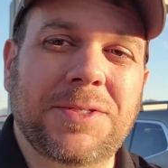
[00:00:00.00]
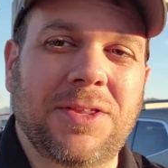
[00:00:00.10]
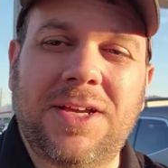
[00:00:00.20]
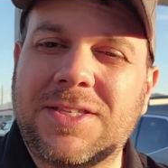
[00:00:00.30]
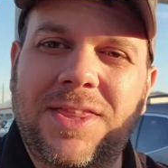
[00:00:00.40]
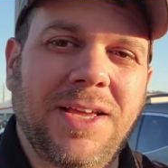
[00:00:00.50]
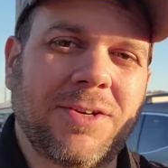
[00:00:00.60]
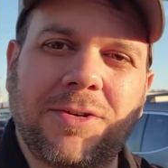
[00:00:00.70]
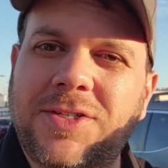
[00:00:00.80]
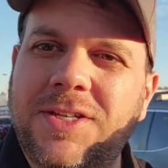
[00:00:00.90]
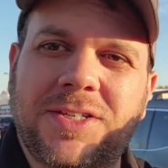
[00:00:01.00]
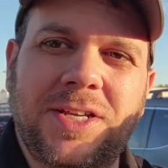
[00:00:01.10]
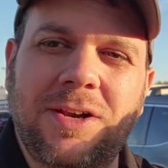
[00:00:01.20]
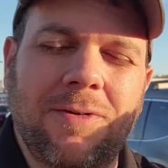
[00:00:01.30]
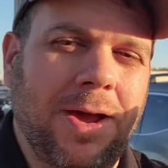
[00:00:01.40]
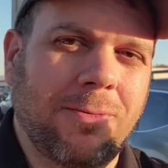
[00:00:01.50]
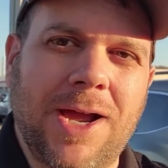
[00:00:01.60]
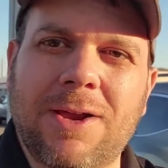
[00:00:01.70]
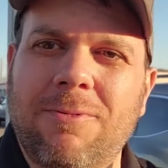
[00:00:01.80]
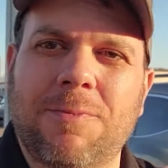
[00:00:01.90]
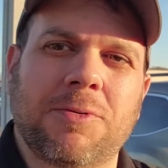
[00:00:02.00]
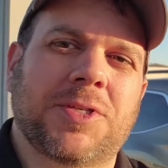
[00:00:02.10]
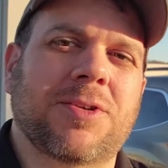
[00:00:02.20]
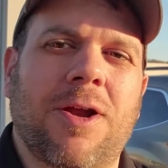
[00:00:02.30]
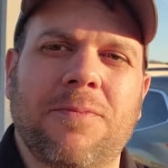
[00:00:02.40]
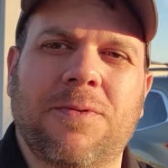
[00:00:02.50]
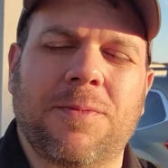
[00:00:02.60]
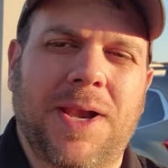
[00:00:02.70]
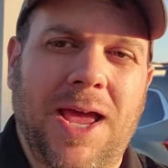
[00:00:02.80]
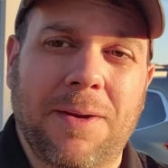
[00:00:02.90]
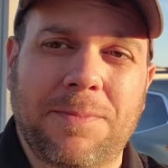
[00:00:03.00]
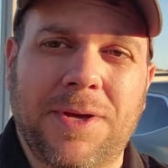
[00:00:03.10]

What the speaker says: So these things aren't sitting around where I can remote start them from an app.